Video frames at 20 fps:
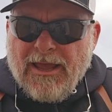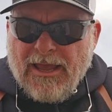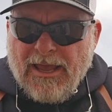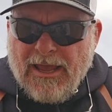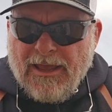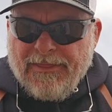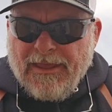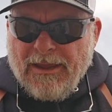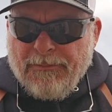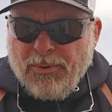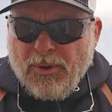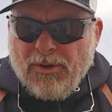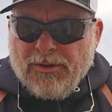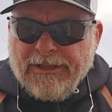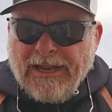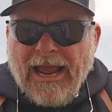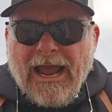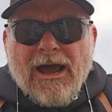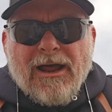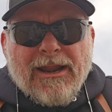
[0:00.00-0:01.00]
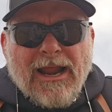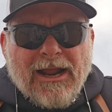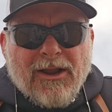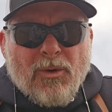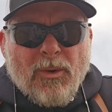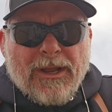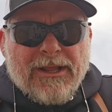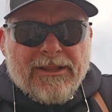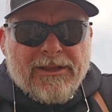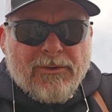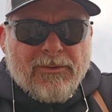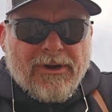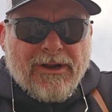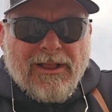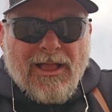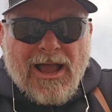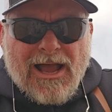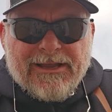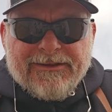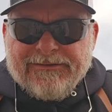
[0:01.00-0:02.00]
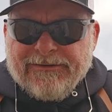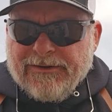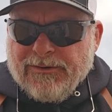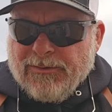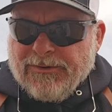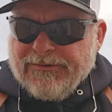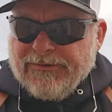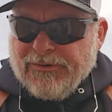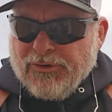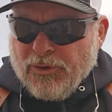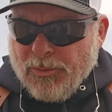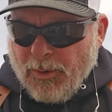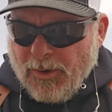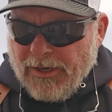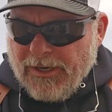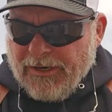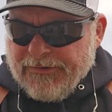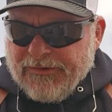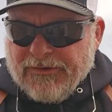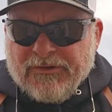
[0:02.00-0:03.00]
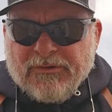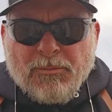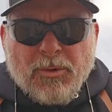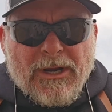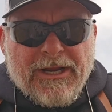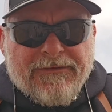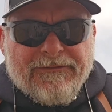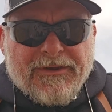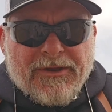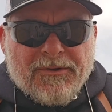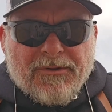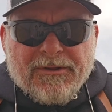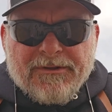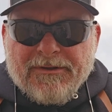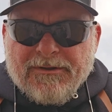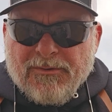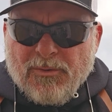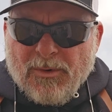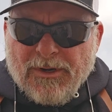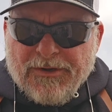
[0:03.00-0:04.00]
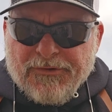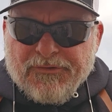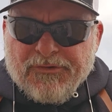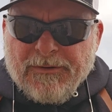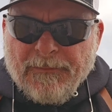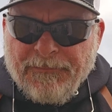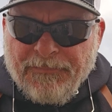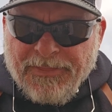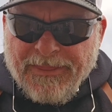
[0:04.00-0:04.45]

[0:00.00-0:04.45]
And they pulled it out, and I quickly realized that it was a new production Springfield, which